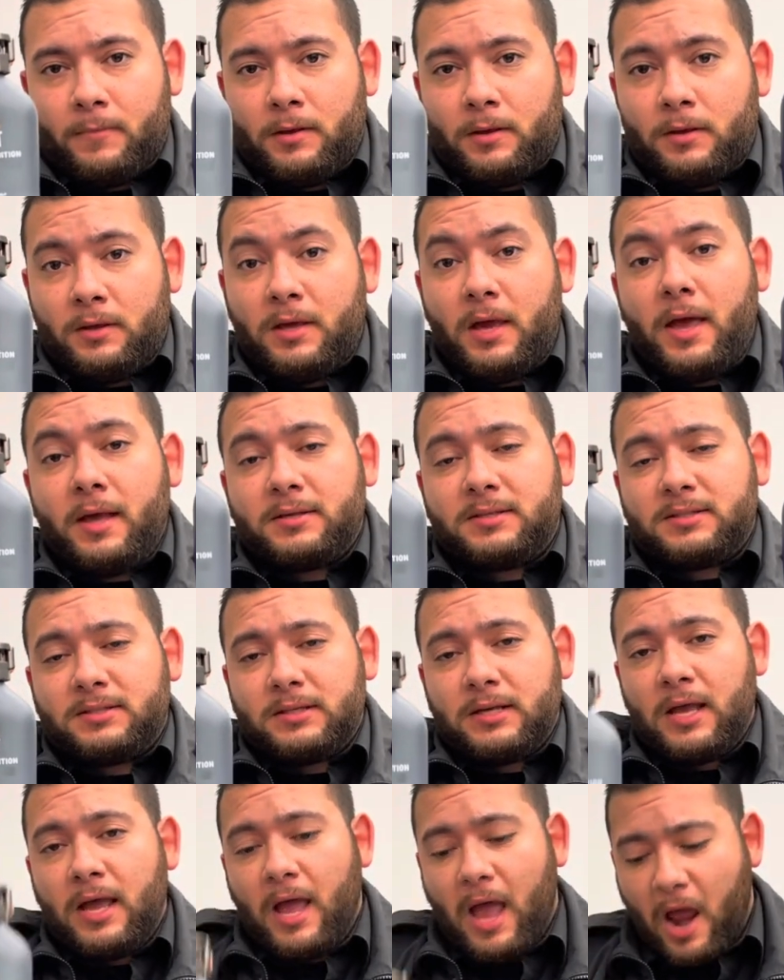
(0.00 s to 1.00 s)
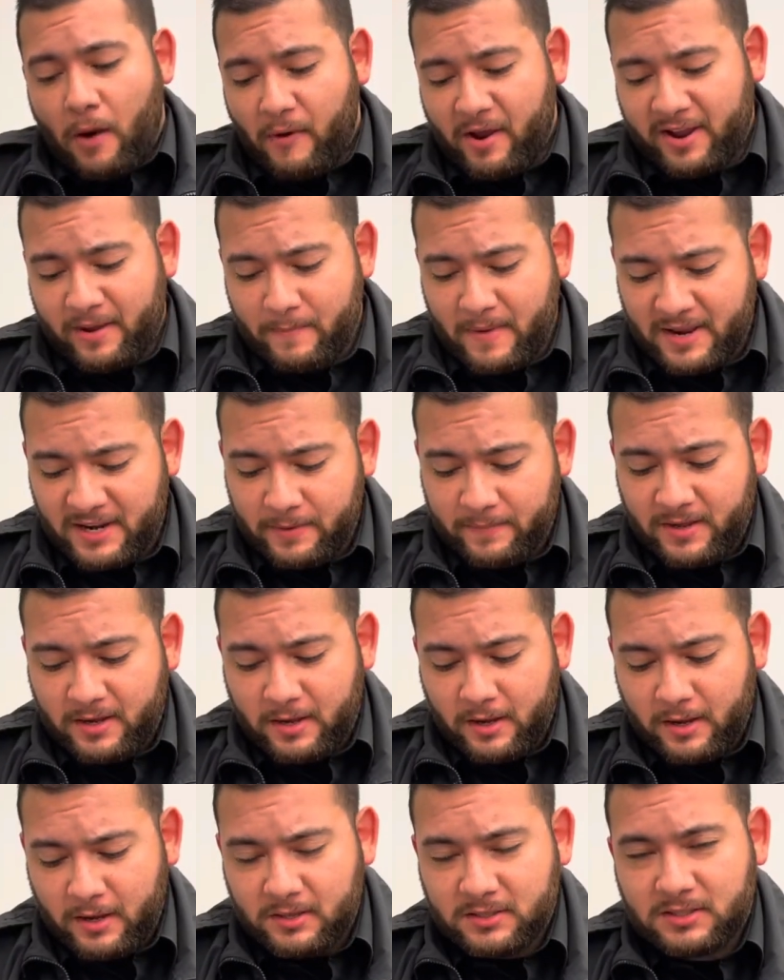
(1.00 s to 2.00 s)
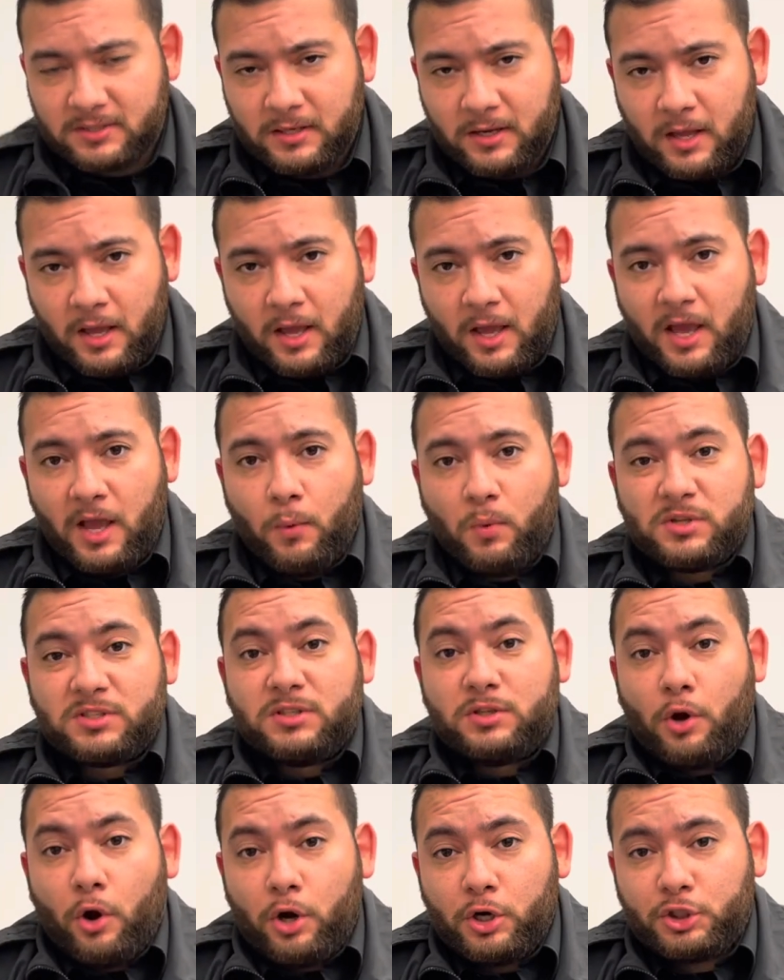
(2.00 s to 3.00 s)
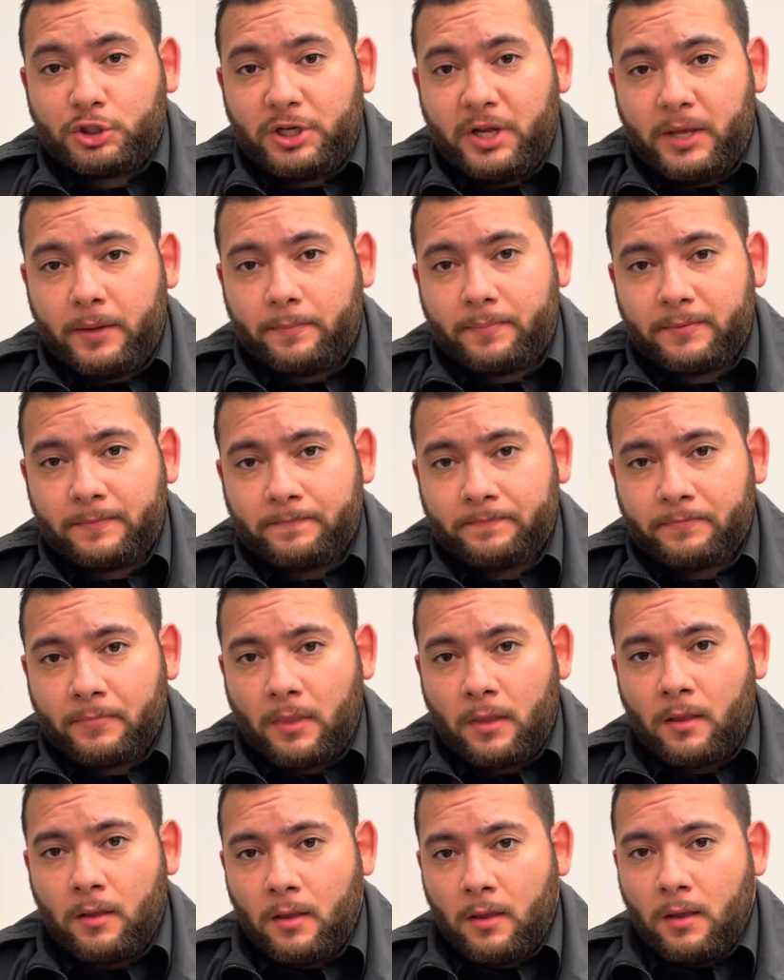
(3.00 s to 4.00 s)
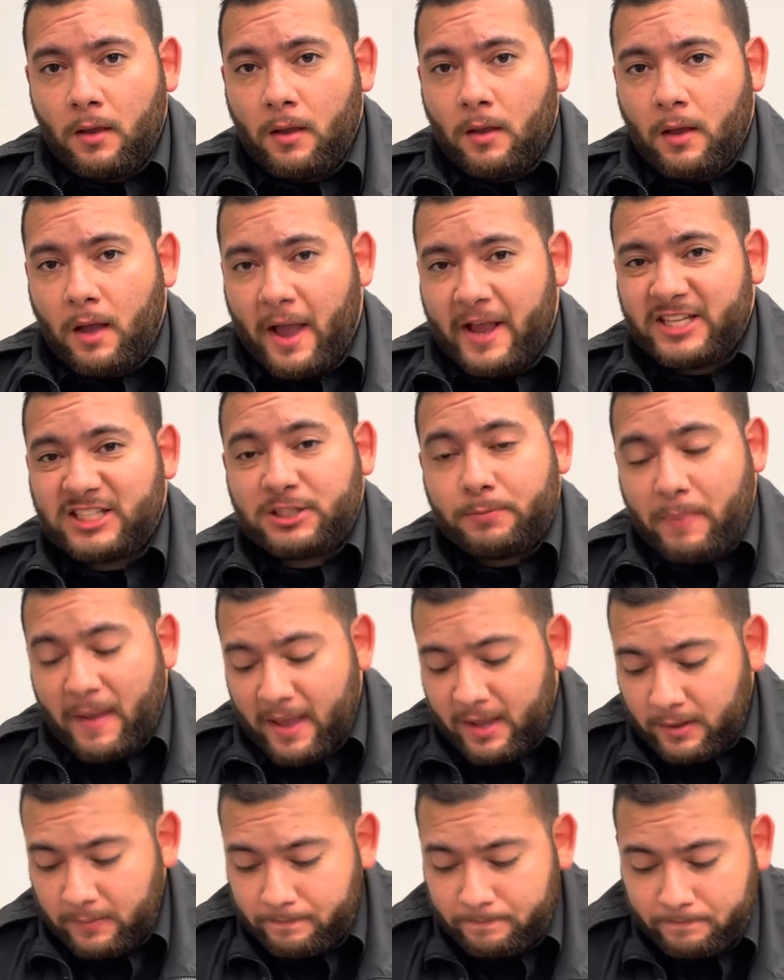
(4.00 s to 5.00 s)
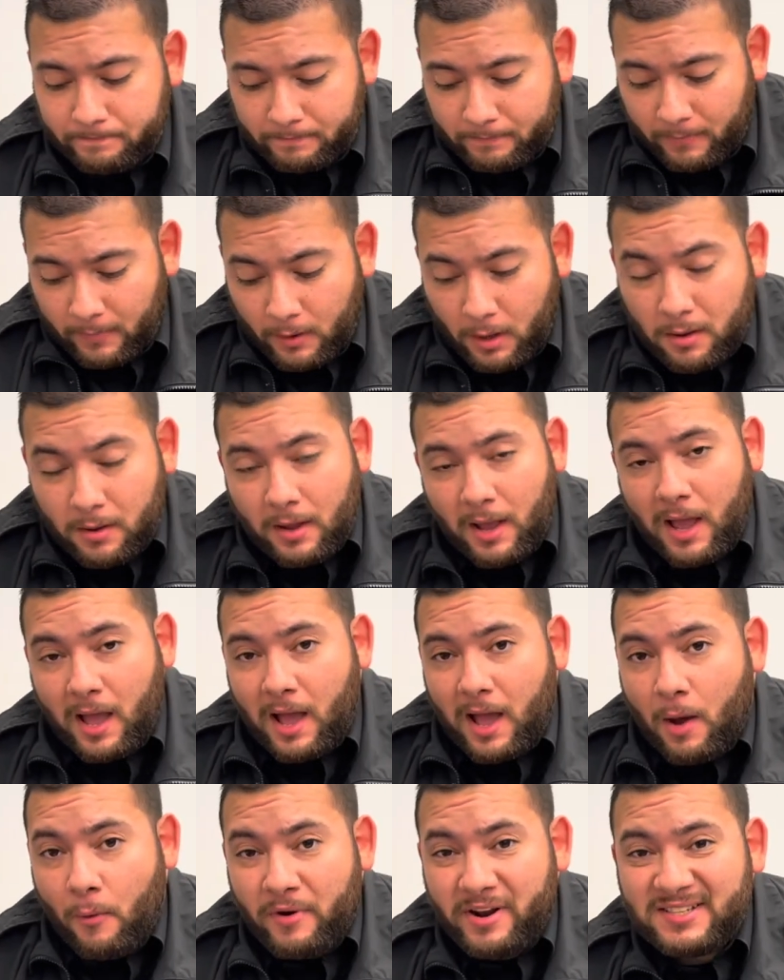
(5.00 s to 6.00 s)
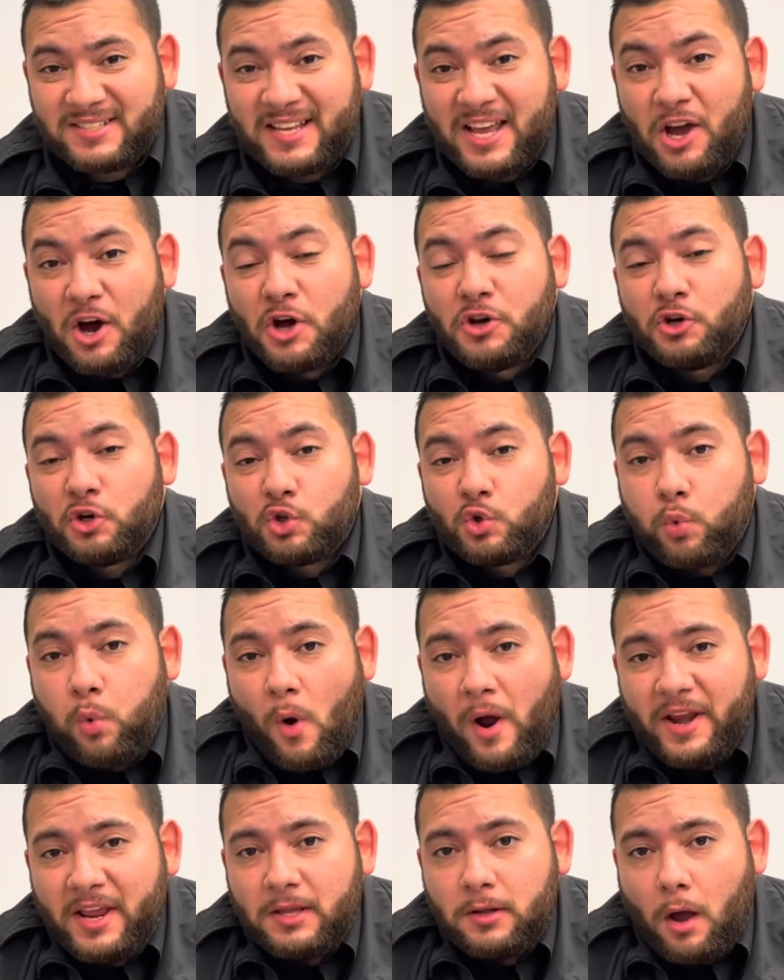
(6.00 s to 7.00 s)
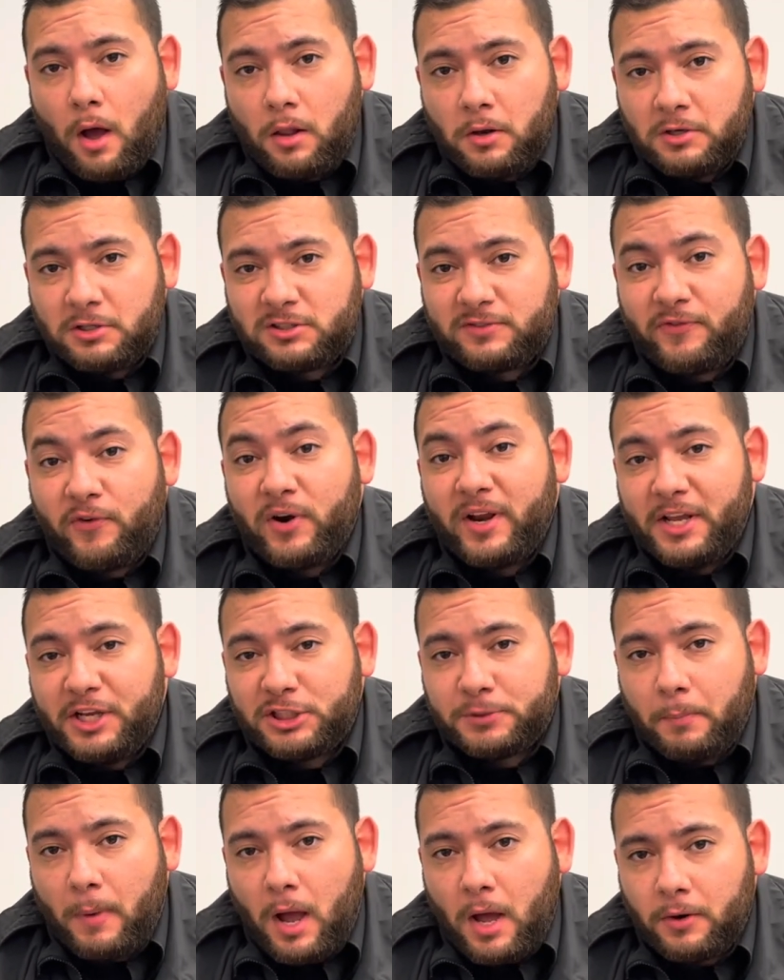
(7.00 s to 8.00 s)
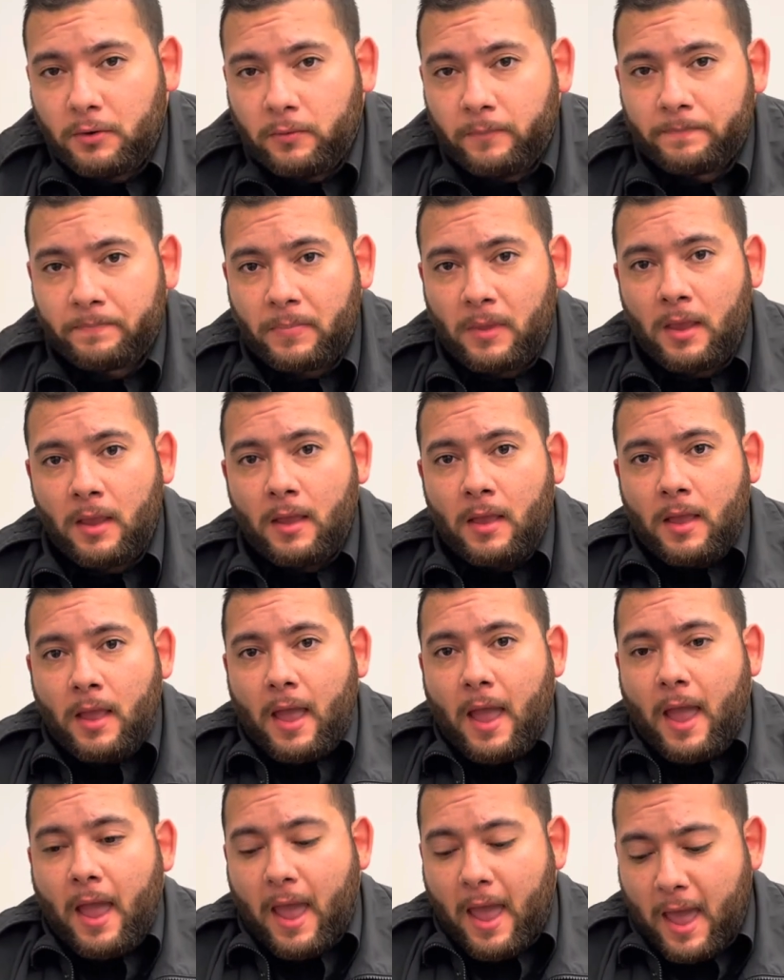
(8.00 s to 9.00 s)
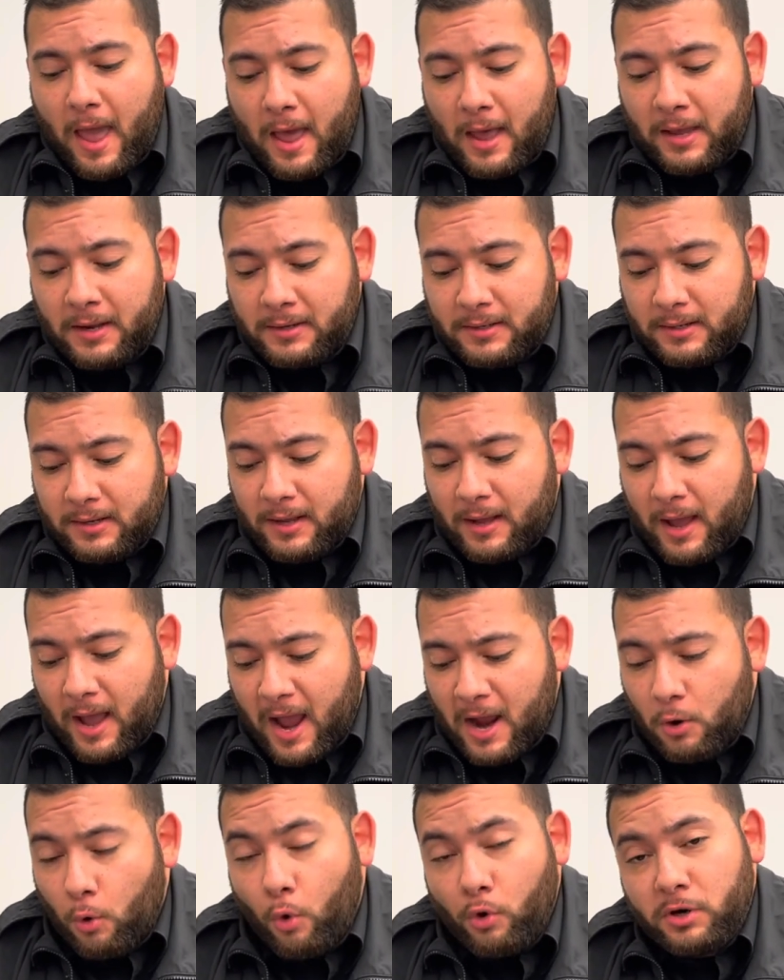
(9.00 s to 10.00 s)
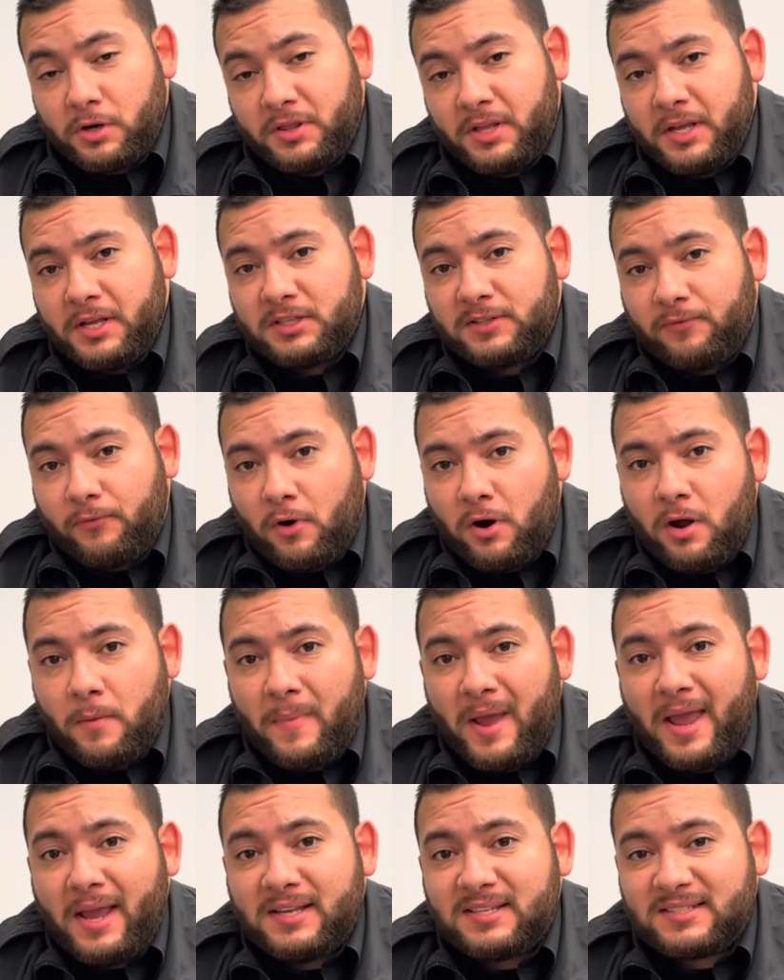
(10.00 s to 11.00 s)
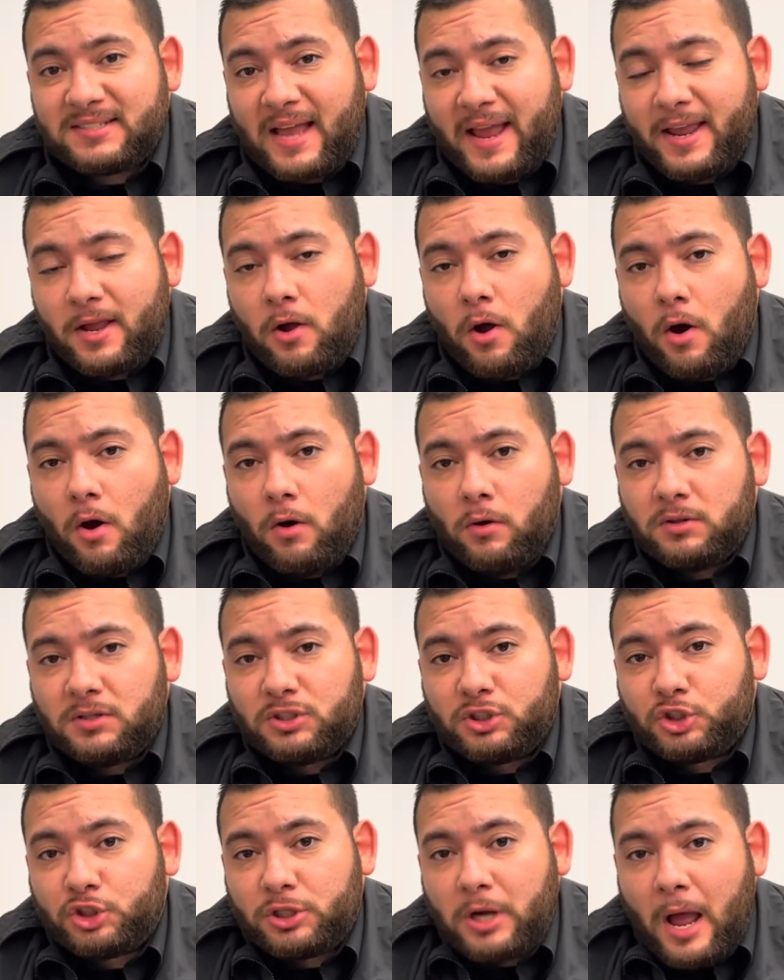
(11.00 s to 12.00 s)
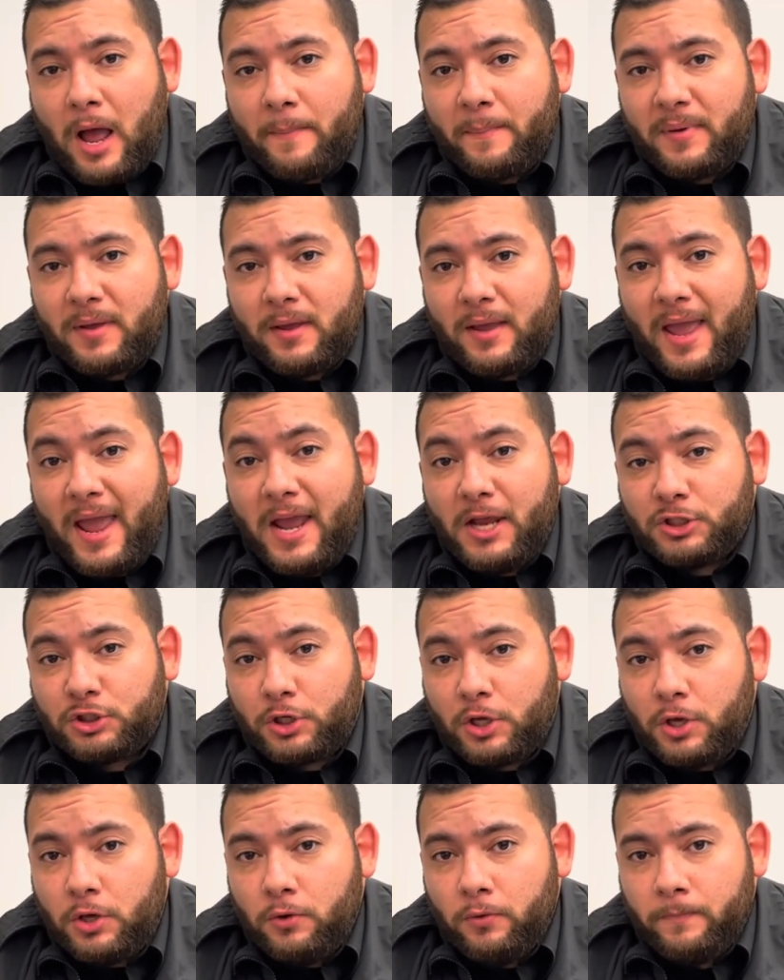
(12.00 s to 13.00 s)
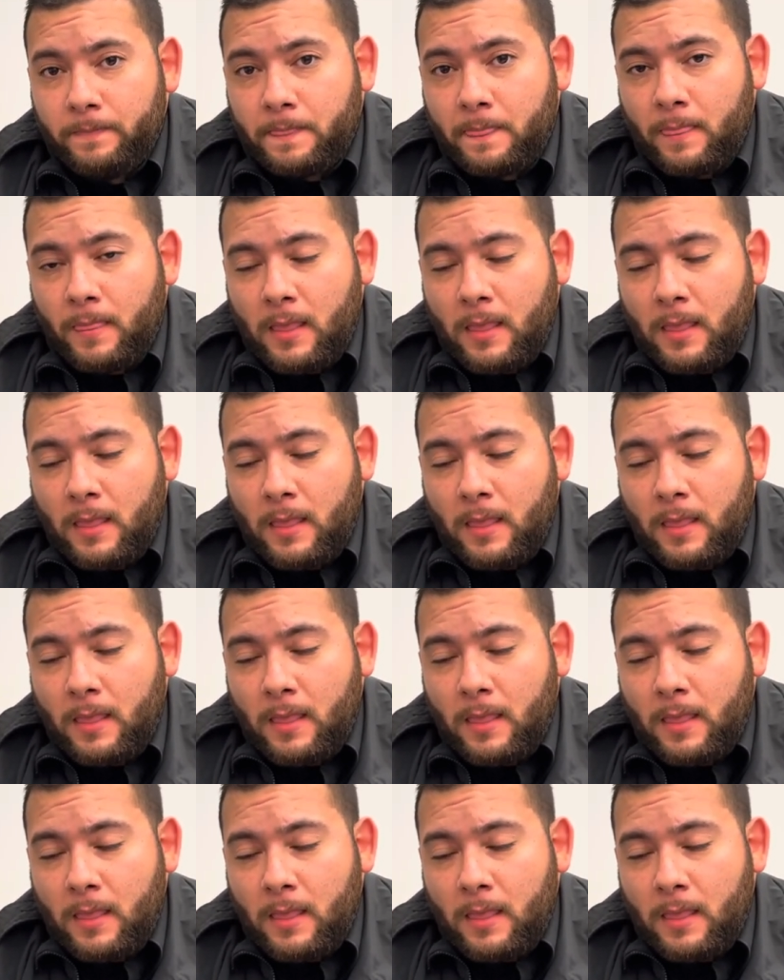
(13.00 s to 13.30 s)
Yes, I recommend it because it was dirt cheap. I spent, I want to say under $20 for each bottle. And I ordered these from a site called Shop HQ.